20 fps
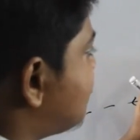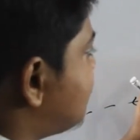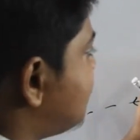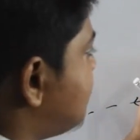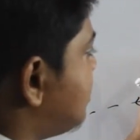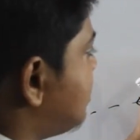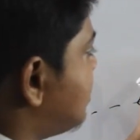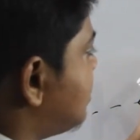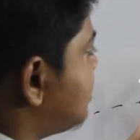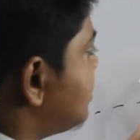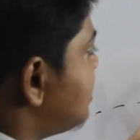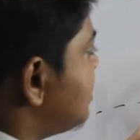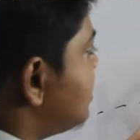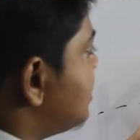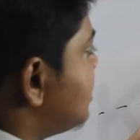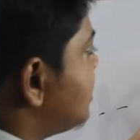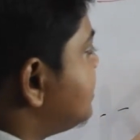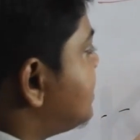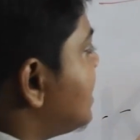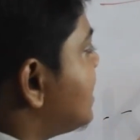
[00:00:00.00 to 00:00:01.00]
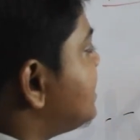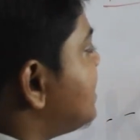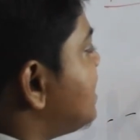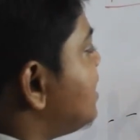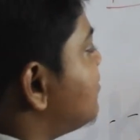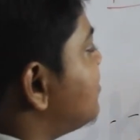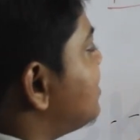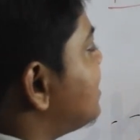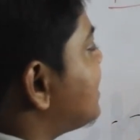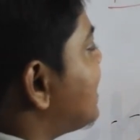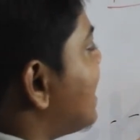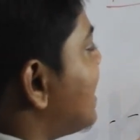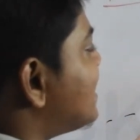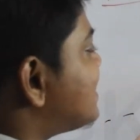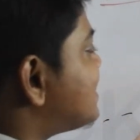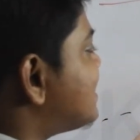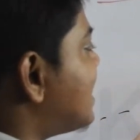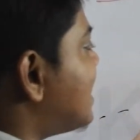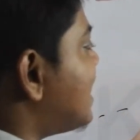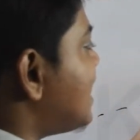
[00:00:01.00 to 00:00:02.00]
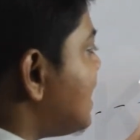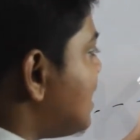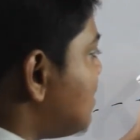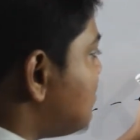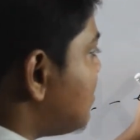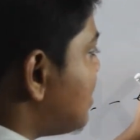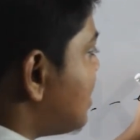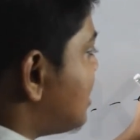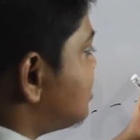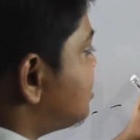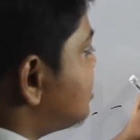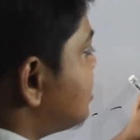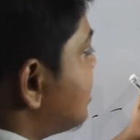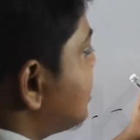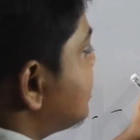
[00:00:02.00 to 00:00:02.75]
mirror, then you will get the image